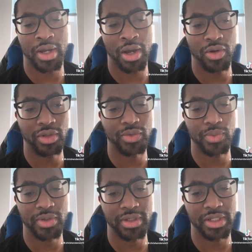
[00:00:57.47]

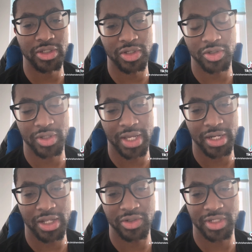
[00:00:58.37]
Hollywood, and you got
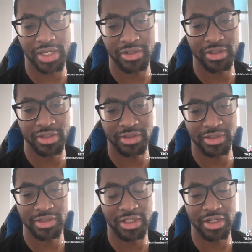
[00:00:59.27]
Los Angeles,
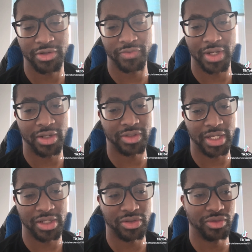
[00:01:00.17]
the city of Los
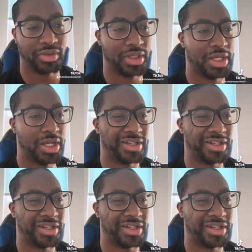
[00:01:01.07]
Angeles. I